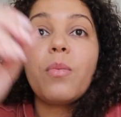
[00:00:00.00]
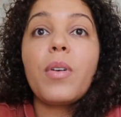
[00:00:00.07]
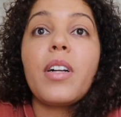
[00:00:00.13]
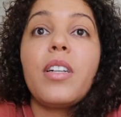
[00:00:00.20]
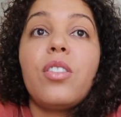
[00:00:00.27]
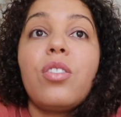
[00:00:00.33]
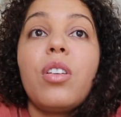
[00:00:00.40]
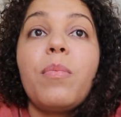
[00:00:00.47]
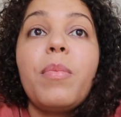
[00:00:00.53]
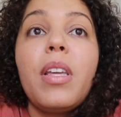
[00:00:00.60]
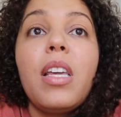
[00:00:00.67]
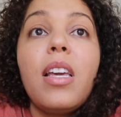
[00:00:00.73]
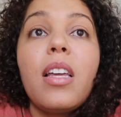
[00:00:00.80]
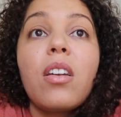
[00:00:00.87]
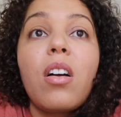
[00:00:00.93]
where he should
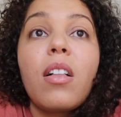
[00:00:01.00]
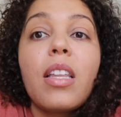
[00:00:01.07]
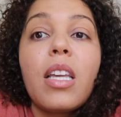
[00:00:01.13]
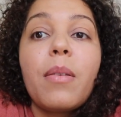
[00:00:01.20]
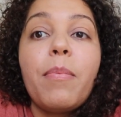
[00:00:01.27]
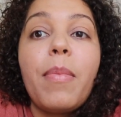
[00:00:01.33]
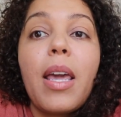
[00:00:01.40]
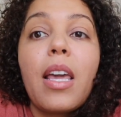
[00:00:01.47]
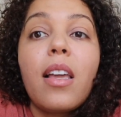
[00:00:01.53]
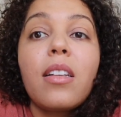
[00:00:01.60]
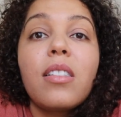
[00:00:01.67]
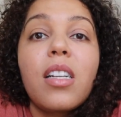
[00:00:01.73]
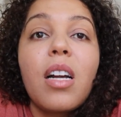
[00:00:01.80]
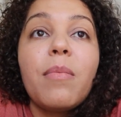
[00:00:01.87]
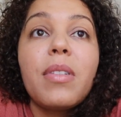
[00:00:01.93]
be and not like
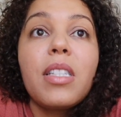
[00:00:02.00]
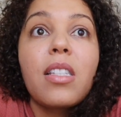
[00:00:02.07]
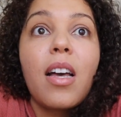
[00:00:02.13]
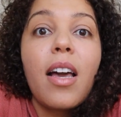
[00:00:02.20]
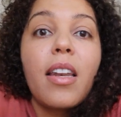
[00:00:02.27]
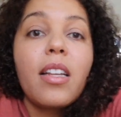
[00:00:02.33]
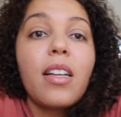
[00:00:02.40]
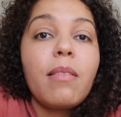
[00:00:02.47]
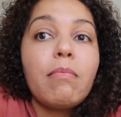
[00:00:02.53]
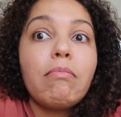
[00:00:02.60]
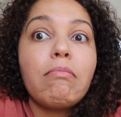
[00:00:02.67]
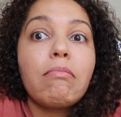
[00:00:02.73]
begging to come inside.